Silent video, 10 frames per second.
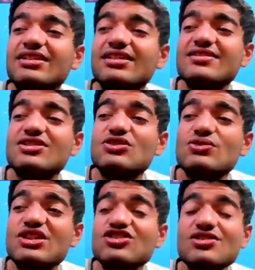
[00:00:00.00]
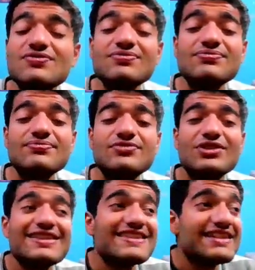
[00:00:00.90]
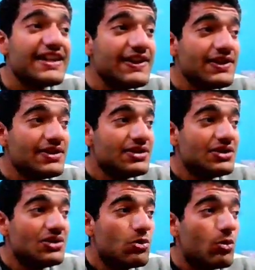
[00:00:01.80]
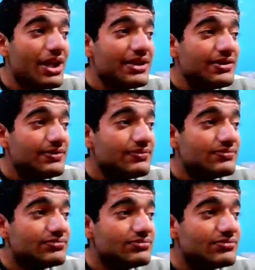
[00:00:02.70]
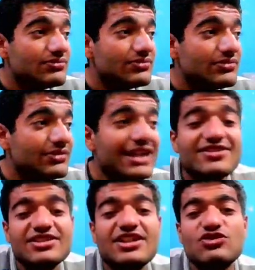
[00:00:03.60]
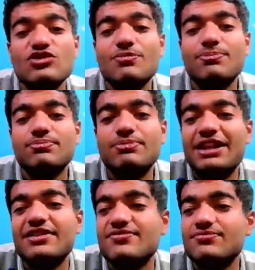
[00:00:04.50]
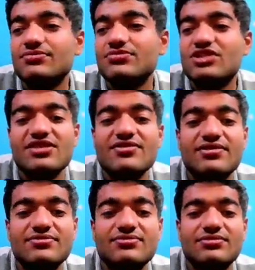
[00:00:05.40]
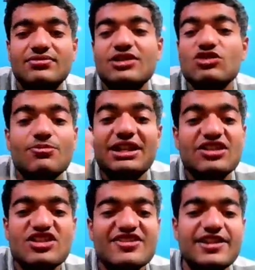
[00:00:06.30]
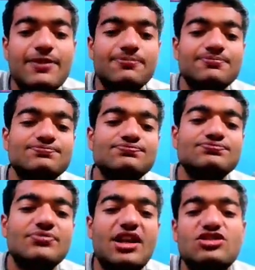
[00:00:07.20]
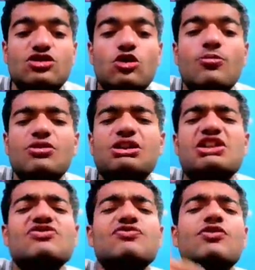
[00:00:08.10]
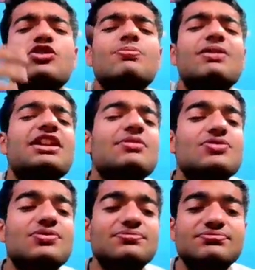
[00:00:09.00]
a situation you can say when, let's say that you are playing a chess, game, and your opponent doesn't want to play anymore,